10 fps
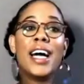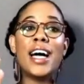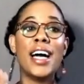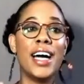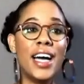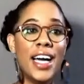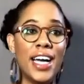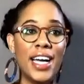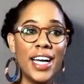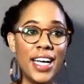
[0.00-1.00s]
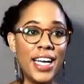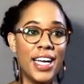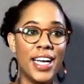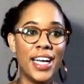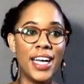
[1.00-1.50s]

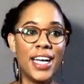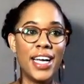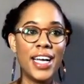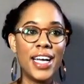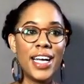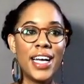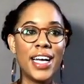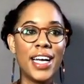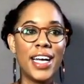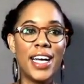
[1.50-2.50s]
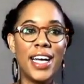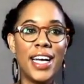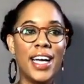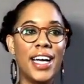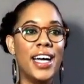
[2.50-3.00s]

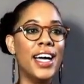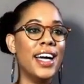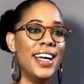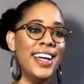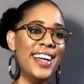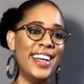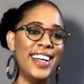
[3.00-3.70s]
[no speech]